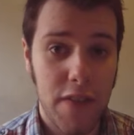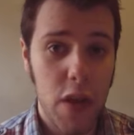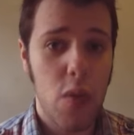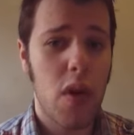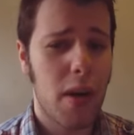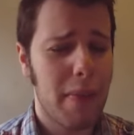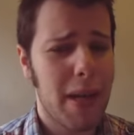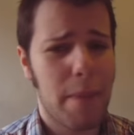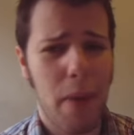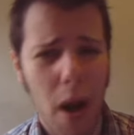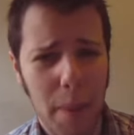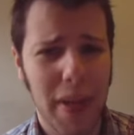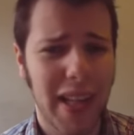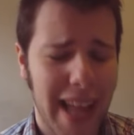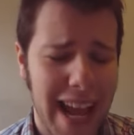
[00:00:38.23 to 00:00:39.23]
And if you want to be a
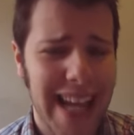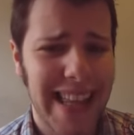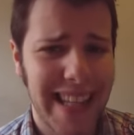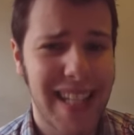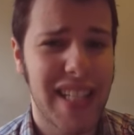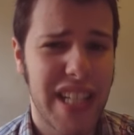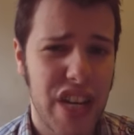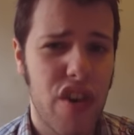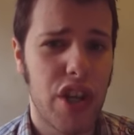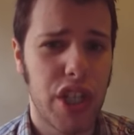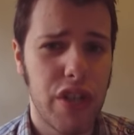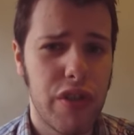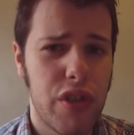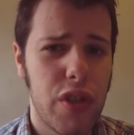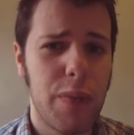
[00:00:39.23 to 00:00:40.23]
popular atheist here
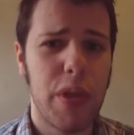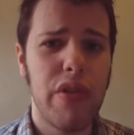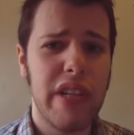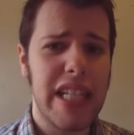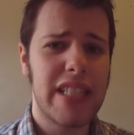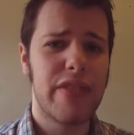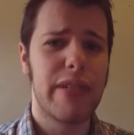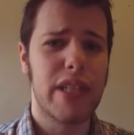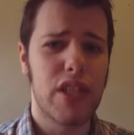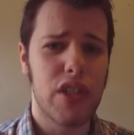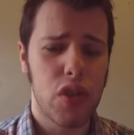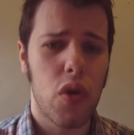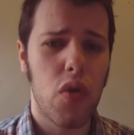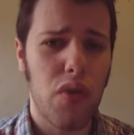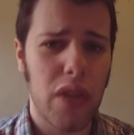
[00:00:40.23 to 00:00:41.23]
on YouTube, you need to
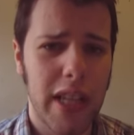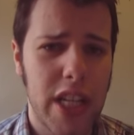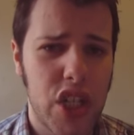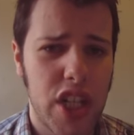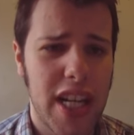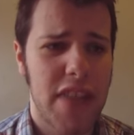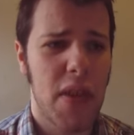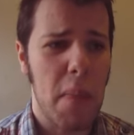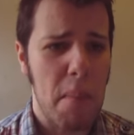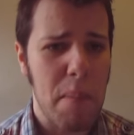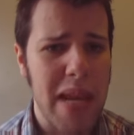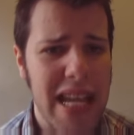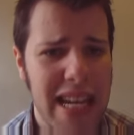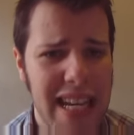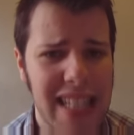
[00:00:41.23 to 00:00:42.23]
insult religion in the
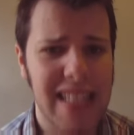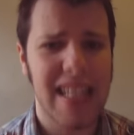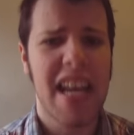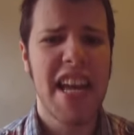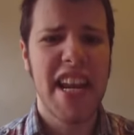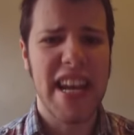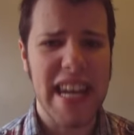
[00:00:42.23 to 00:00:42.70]
meanest,